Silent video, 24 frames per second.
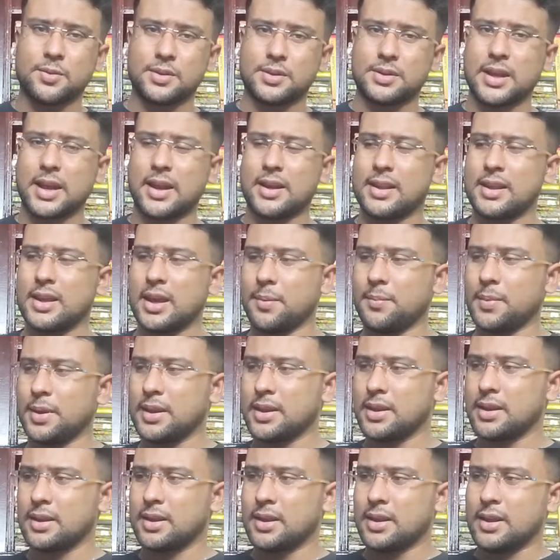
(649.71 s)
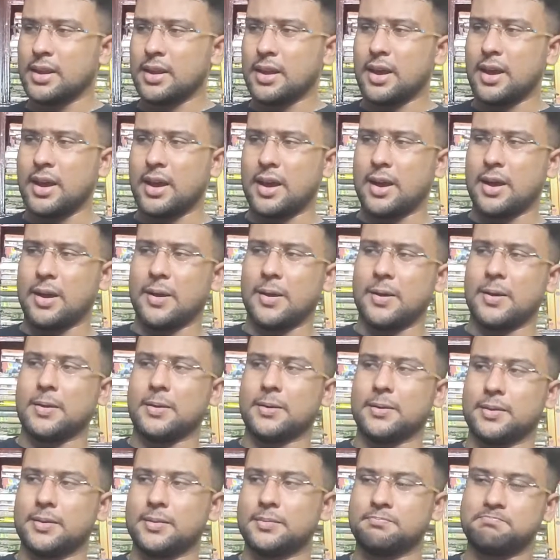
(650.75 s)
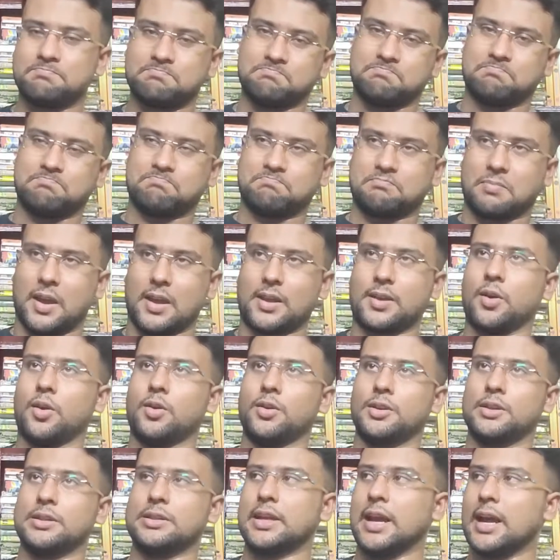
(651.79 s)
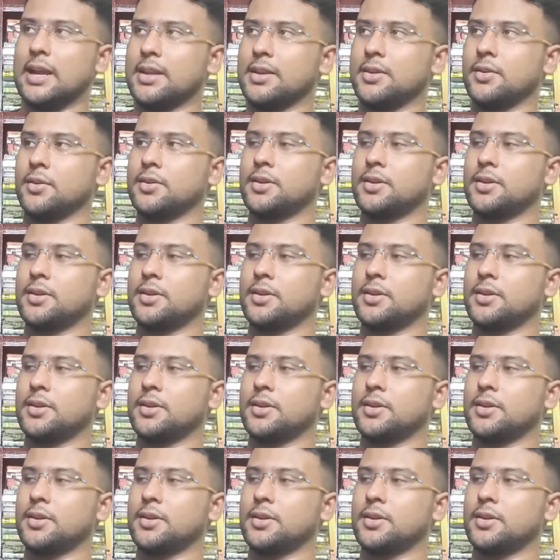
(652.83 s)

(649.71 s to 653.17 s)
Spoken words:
Danny, I mean, I called her Danny,